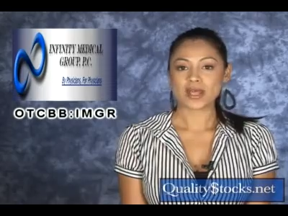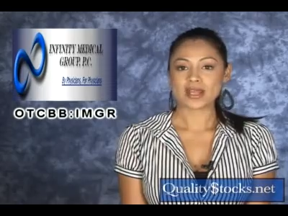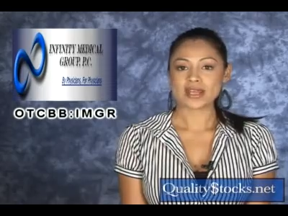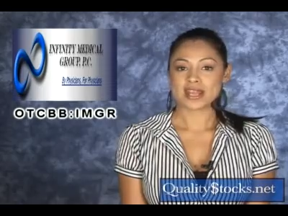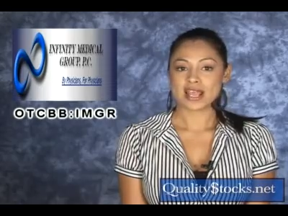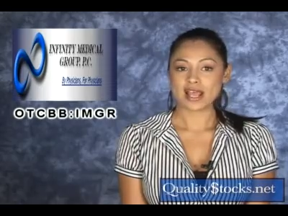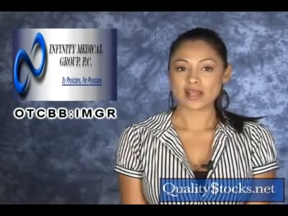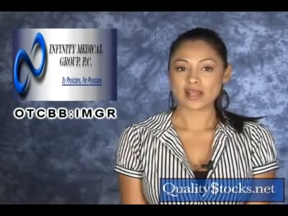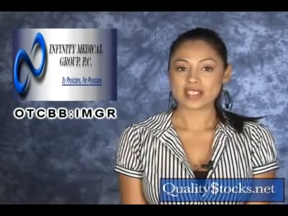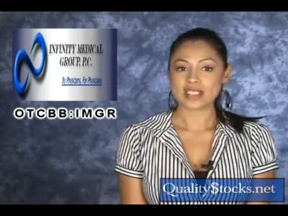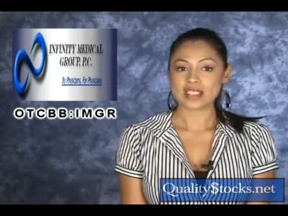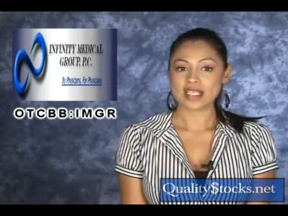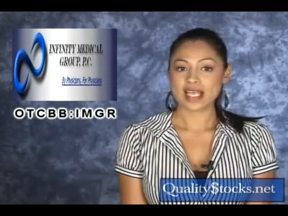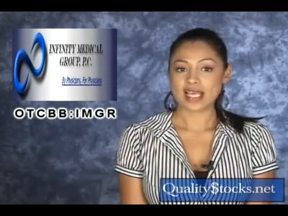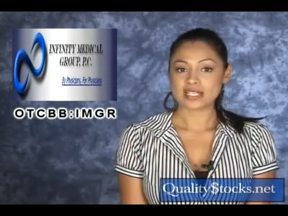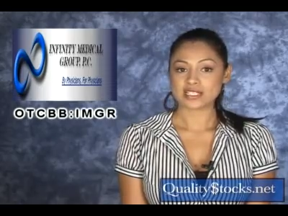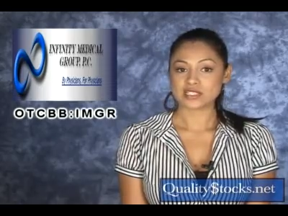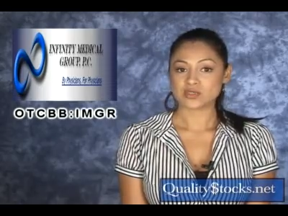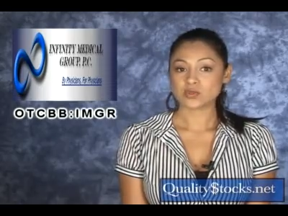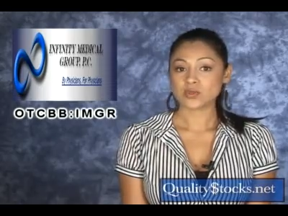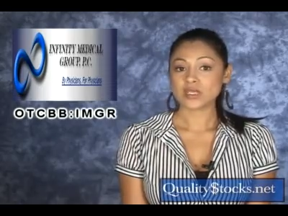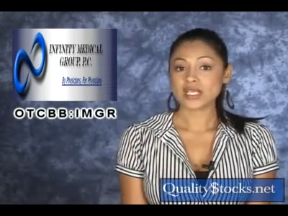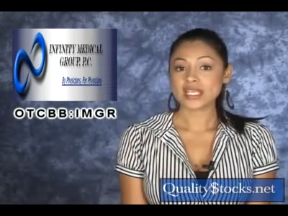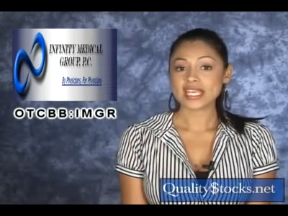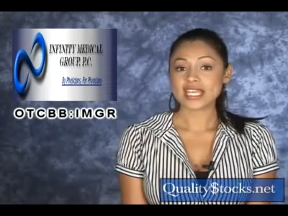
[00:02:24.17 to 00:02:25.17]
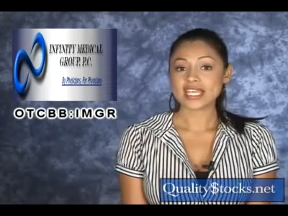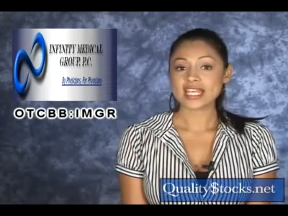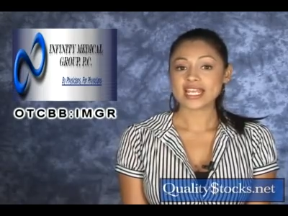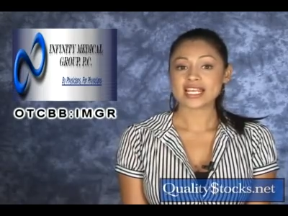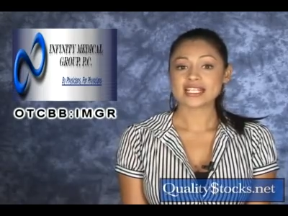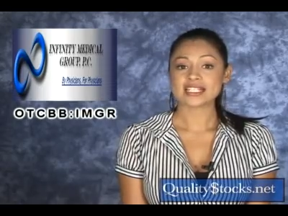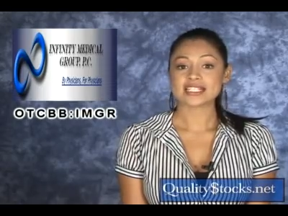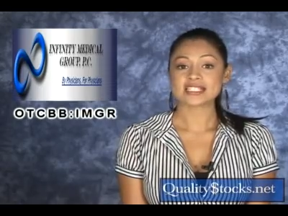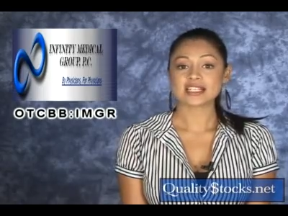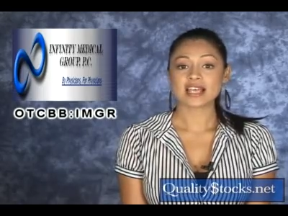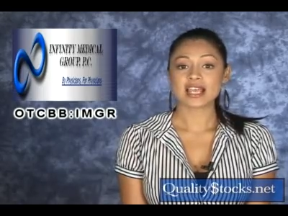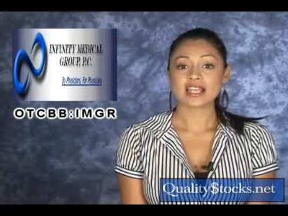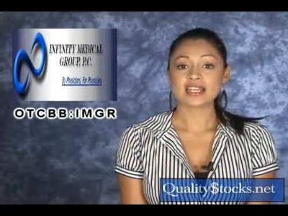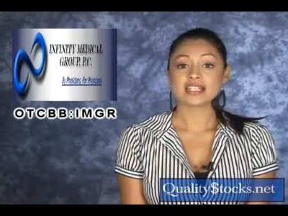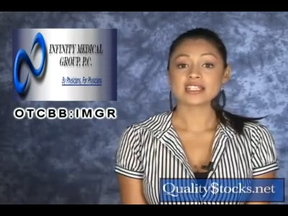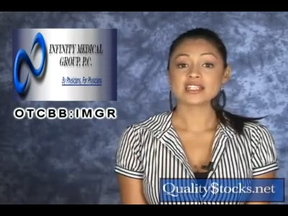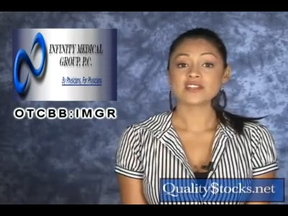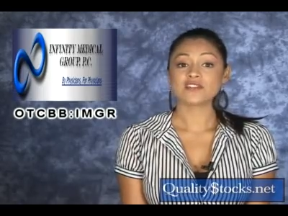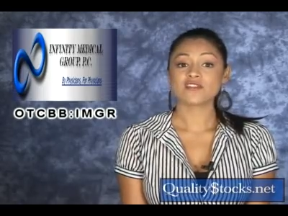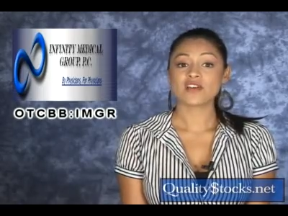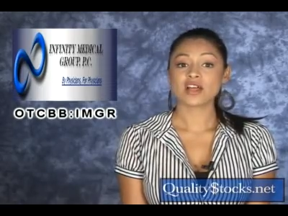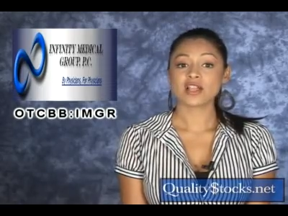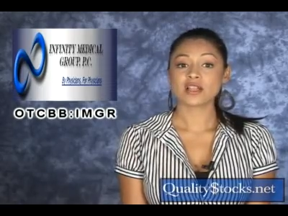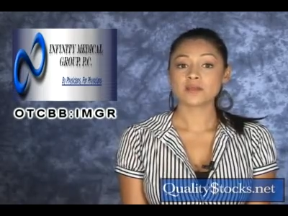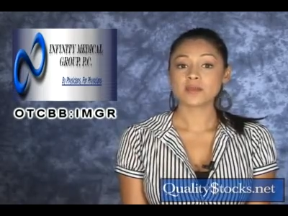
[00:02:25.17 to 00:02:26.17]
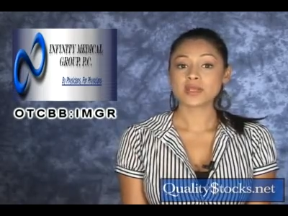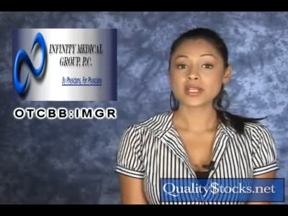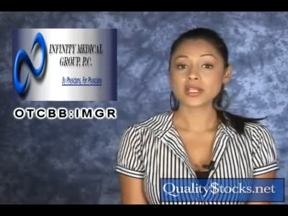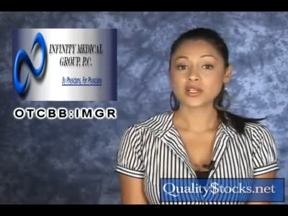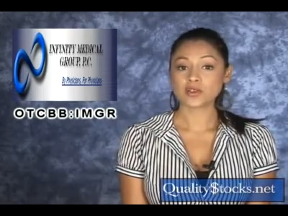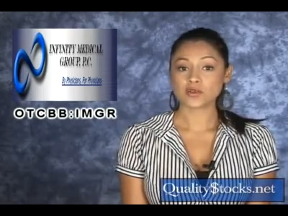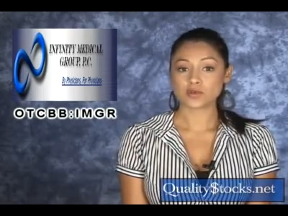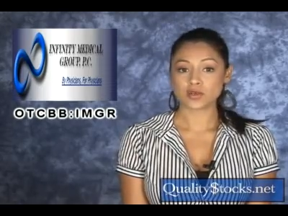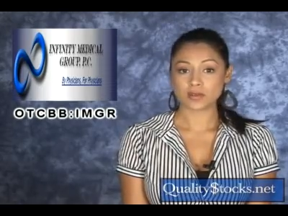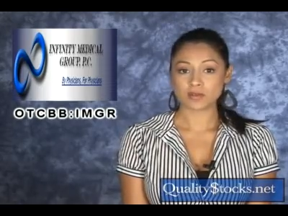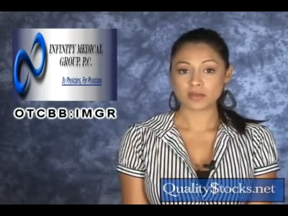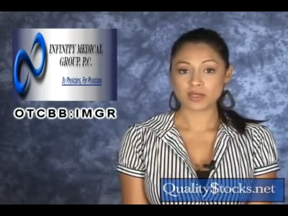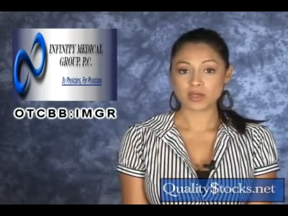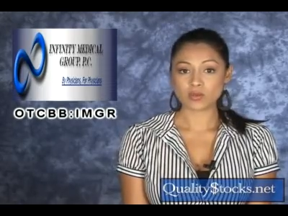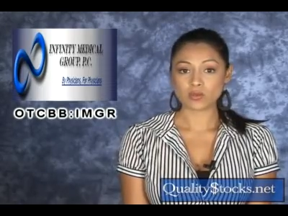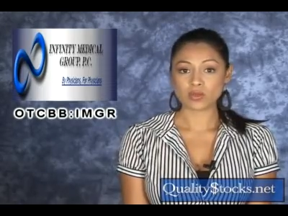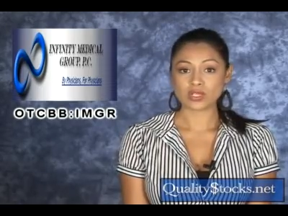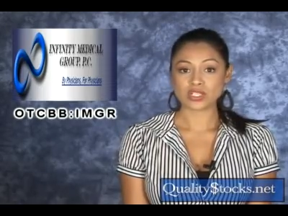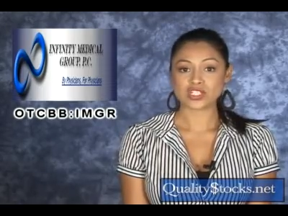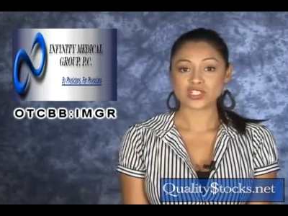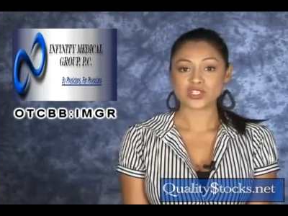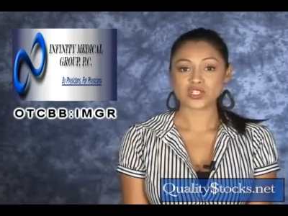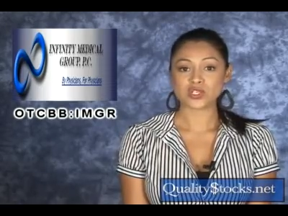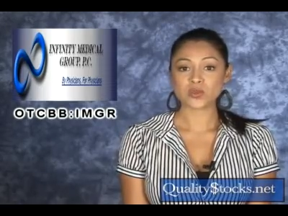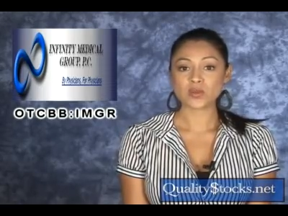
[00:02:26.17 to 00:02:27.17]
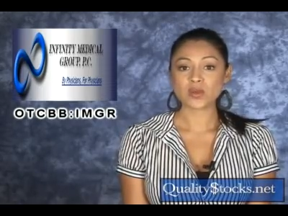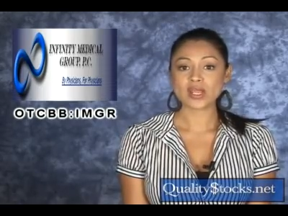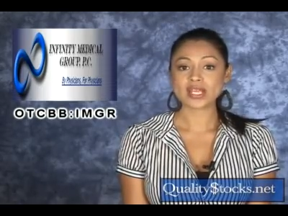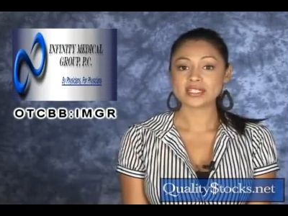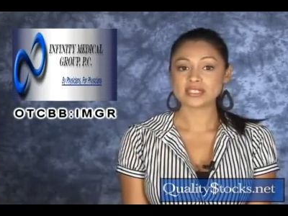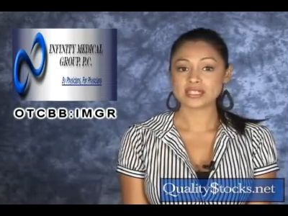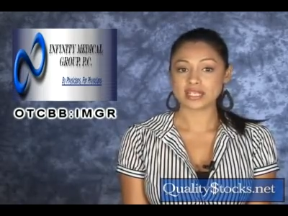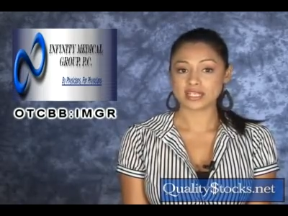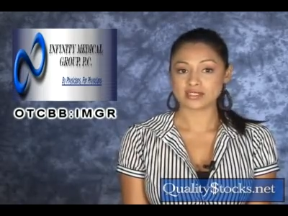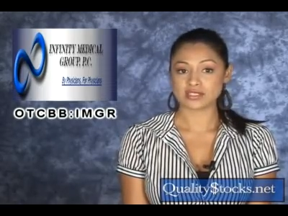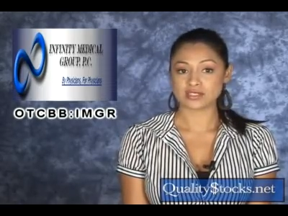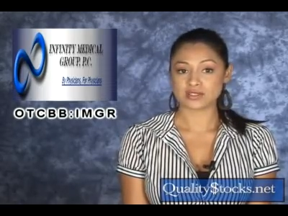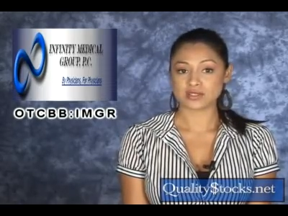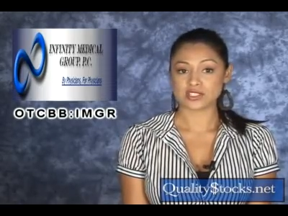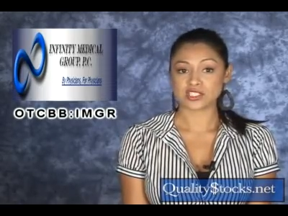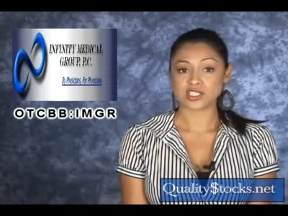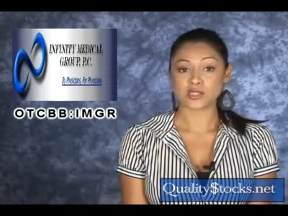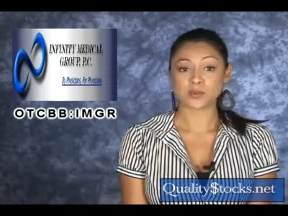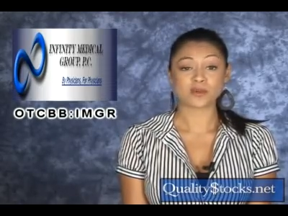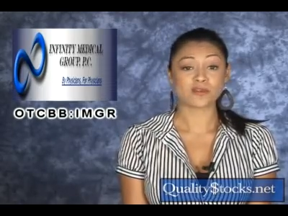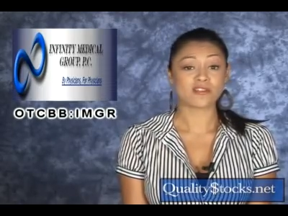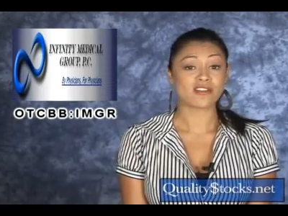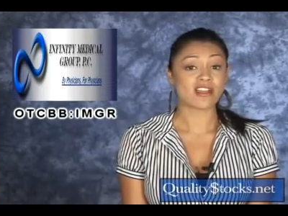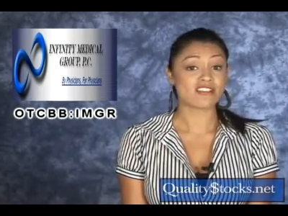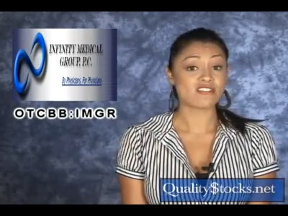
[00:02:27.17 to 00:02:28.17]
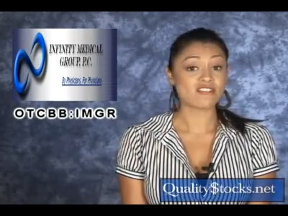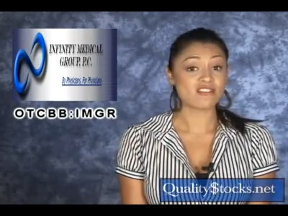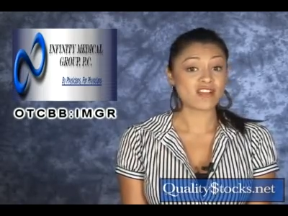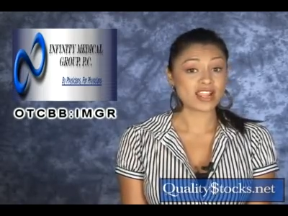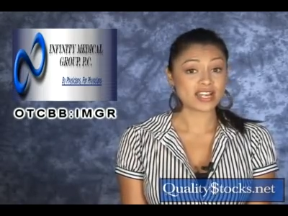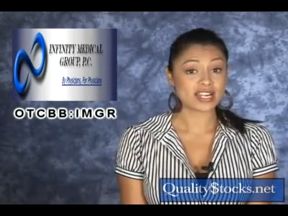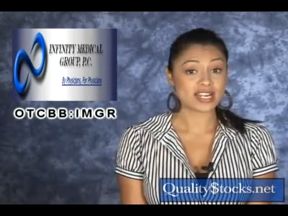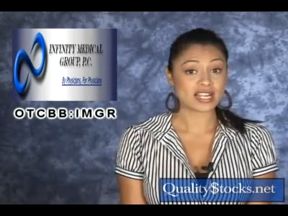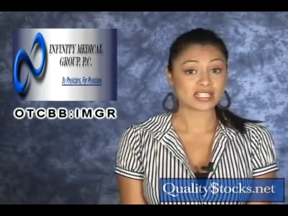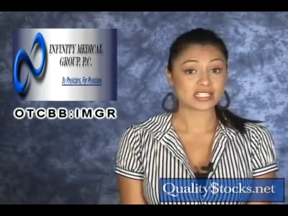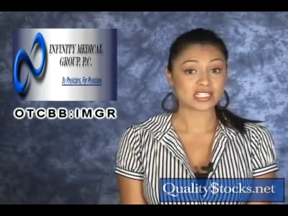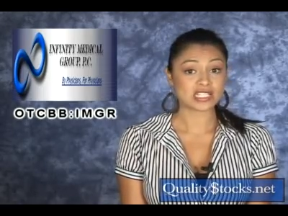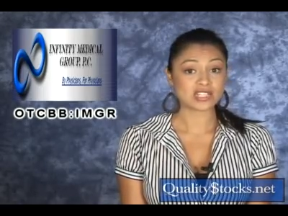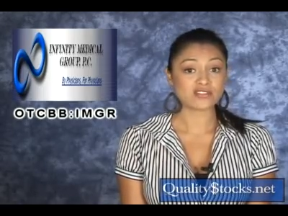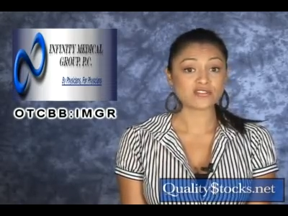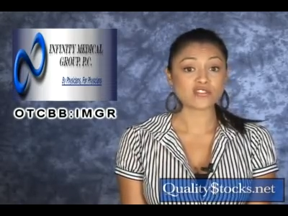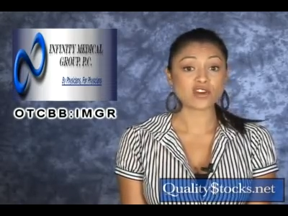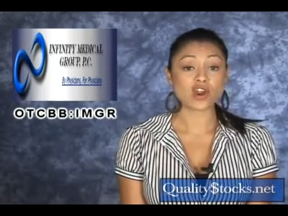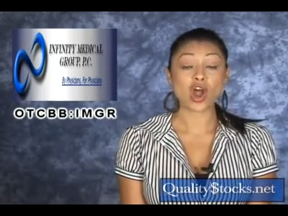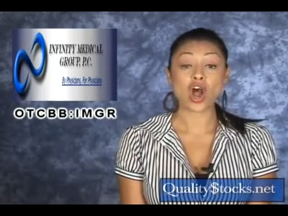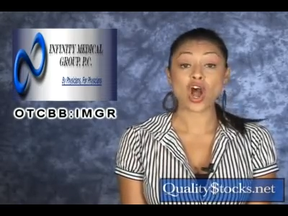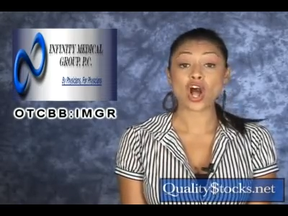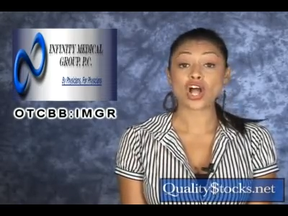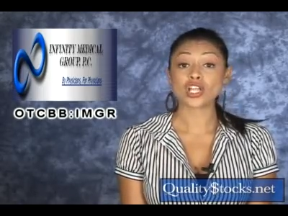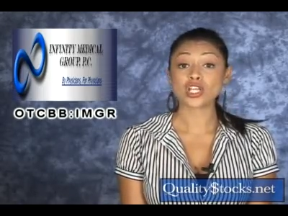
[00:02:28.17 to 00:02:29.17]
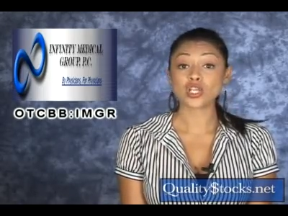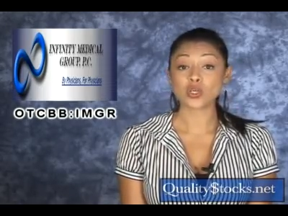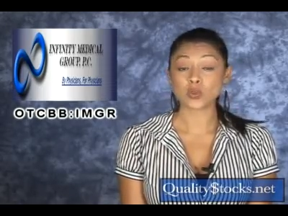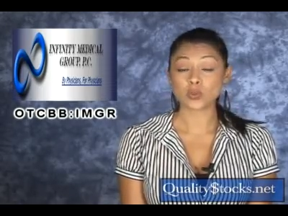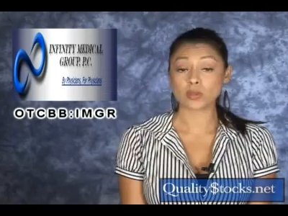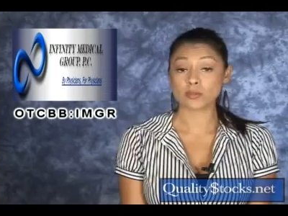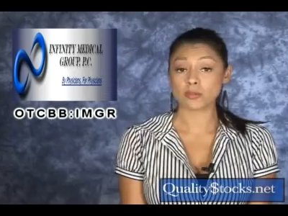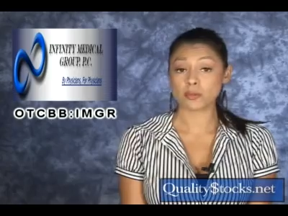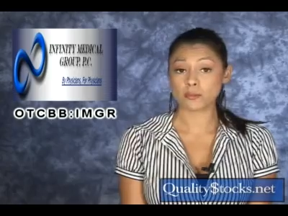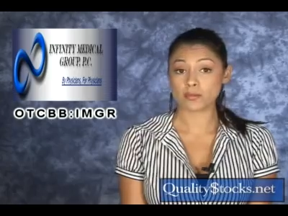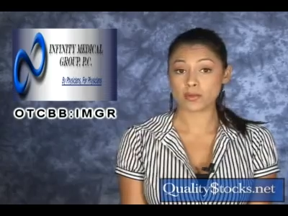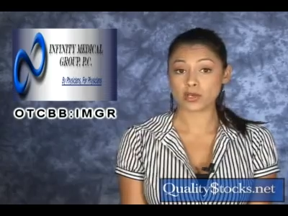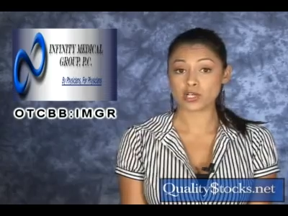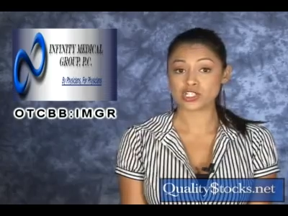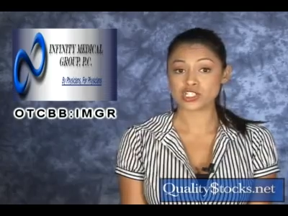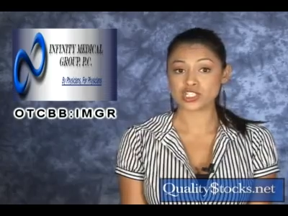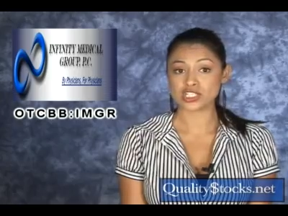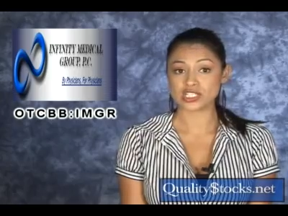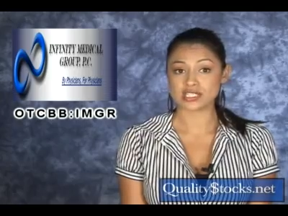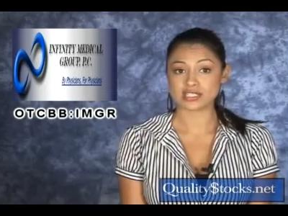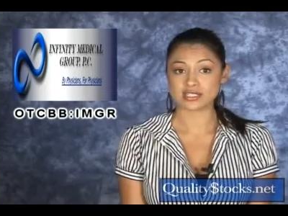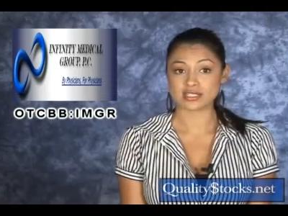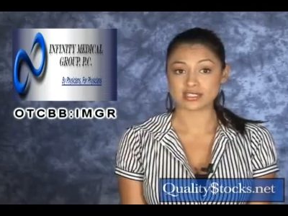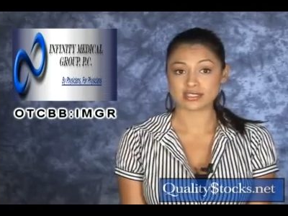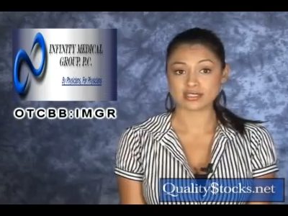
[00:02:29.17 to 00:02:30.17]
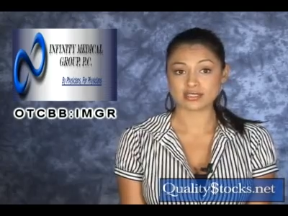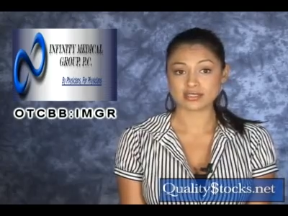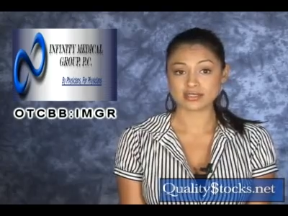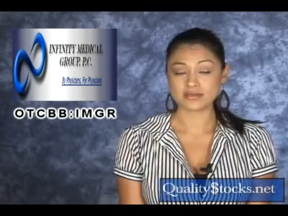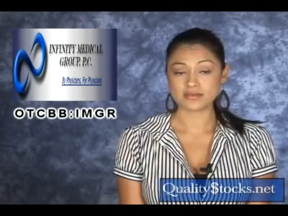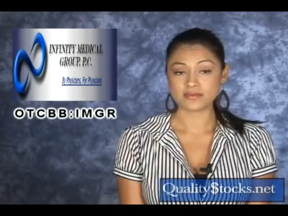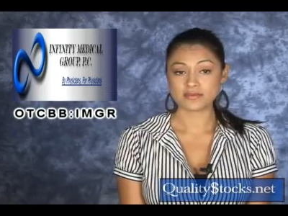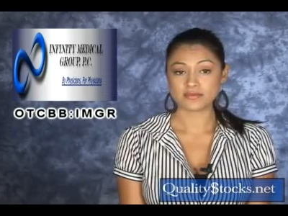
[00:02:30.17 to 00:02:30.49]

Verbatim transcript: announced last week it has signed a development agreement with Sherway Dental to provide financing for all equipment purchases.